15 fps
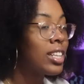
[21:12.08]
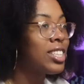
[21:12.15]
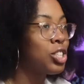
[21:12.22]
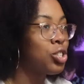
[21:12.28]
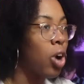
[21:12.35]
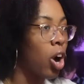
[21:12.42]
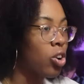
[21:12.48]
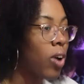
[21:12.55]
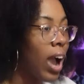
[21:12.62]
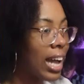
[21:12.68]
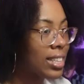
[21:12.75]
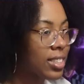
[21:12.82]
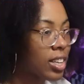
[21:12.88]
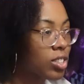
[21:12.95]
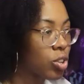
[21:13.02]
Did you? Are you
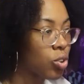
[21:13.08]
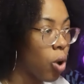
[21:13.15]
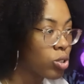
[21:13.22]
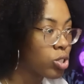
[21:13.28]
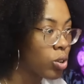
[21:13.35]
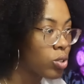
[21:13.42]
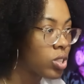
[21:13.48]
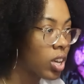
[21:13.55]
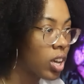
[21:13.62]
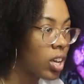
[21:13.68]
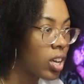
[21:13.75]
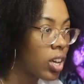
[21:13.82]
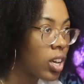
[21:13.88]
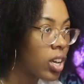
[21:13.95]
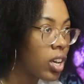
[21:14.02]
asking to Gojo
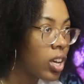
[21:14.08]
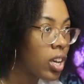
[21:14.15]
to?